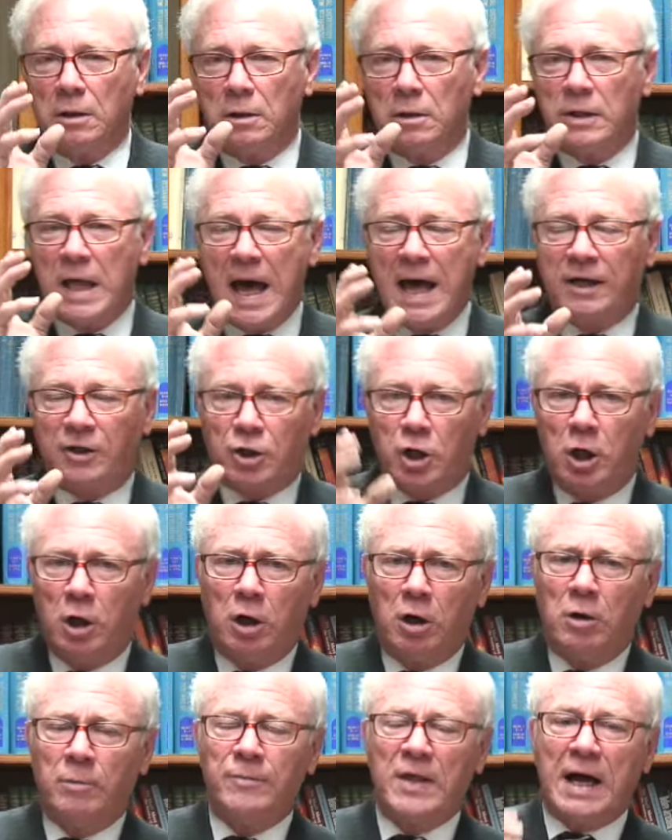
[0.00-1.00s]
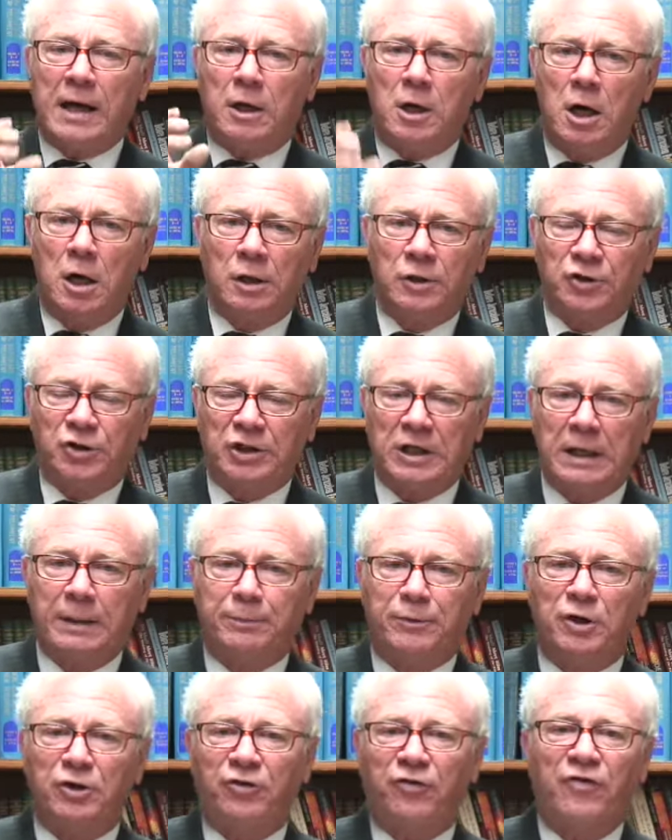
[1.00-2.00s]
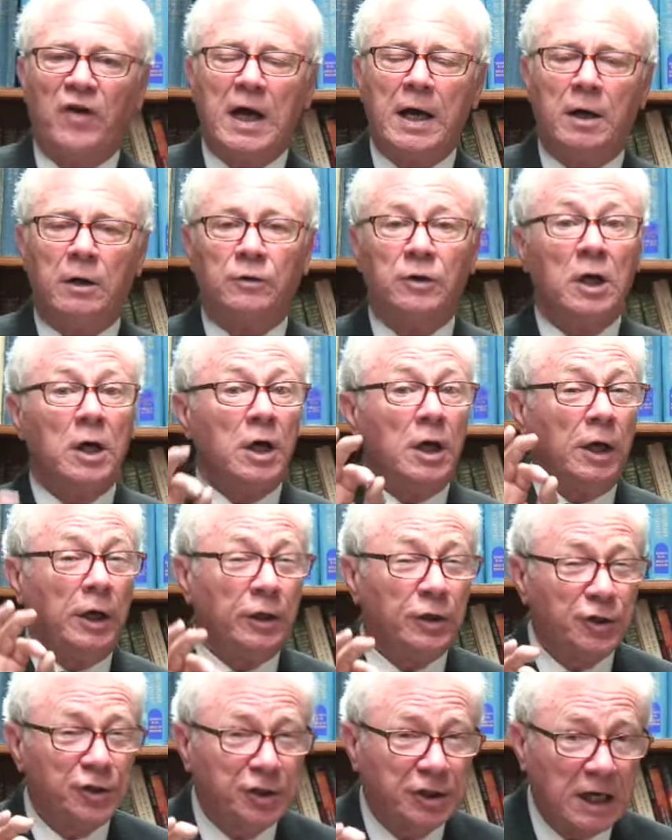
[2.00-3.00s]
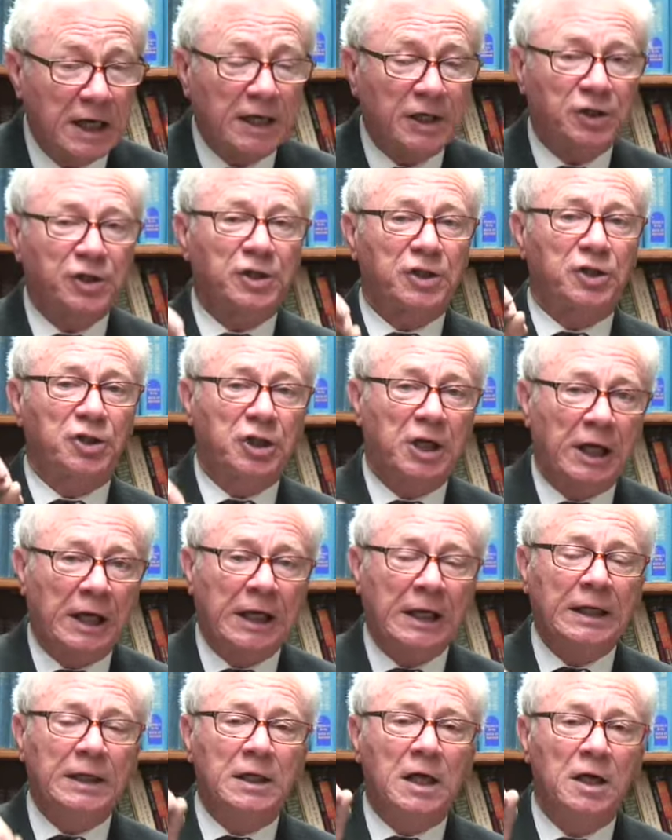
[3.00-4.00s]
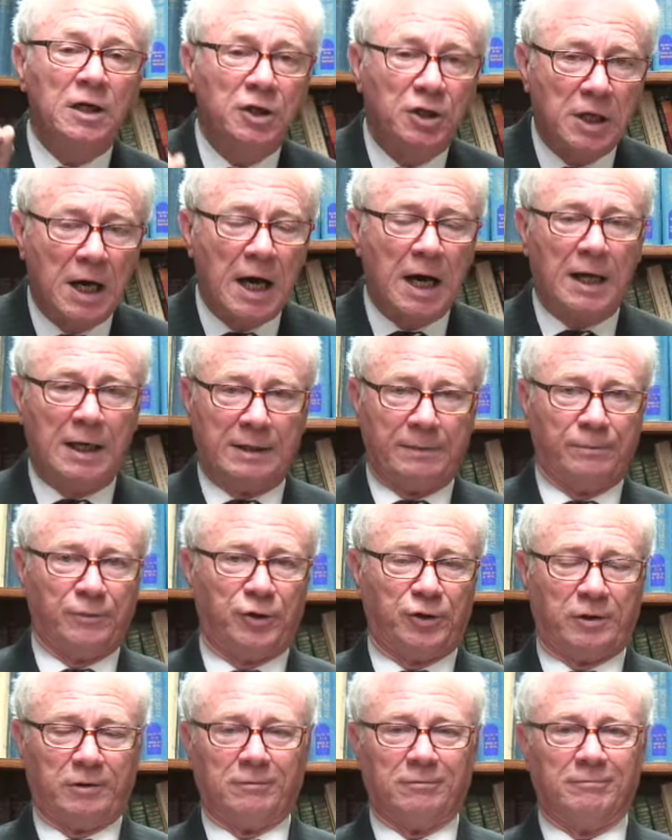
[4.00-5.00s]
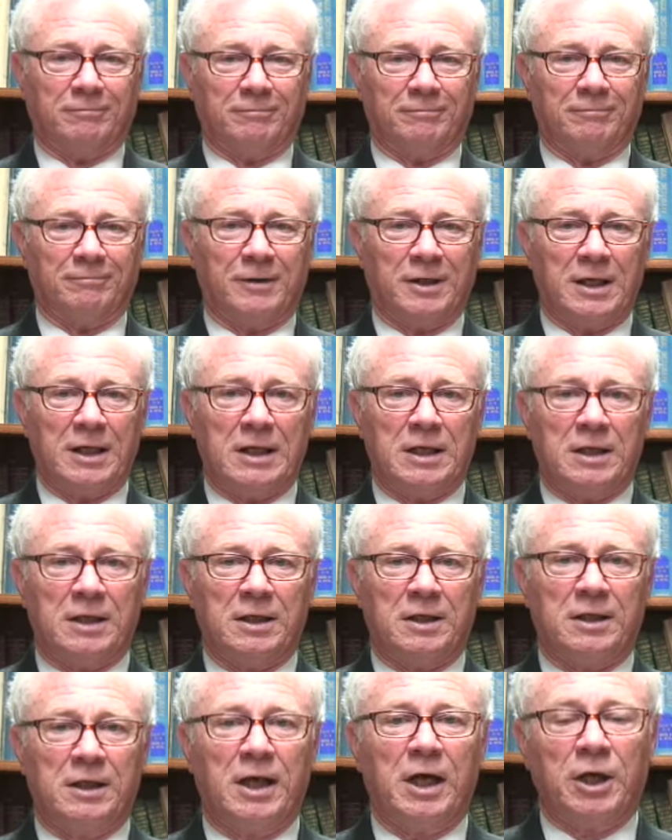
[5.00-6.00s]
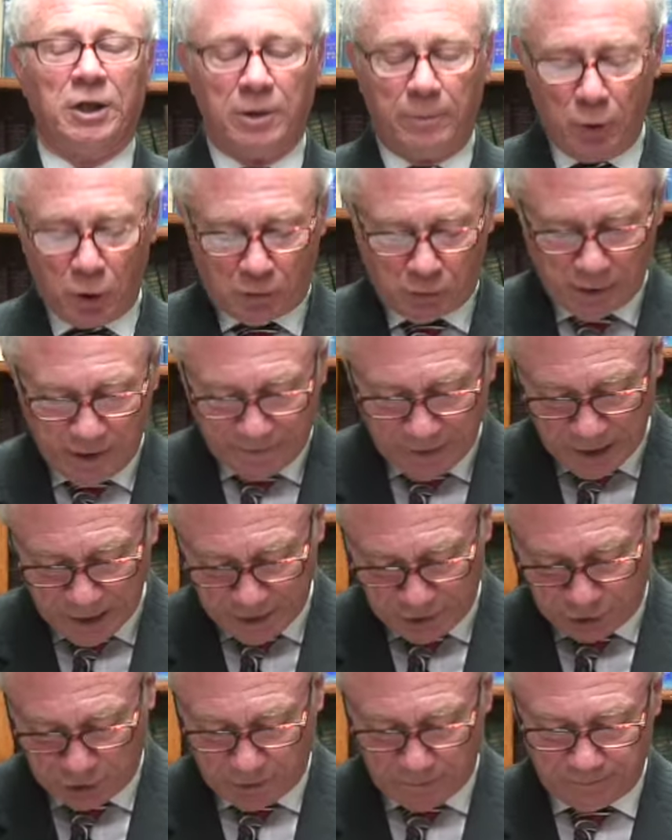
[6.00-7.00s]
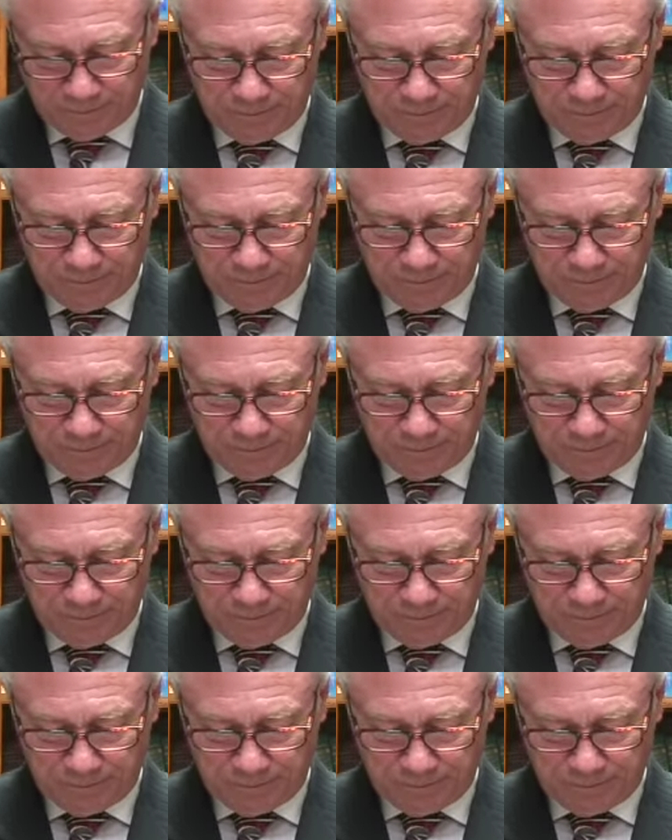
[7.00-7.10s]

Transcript: That term, that concept is found 16 times in the book of Revelation.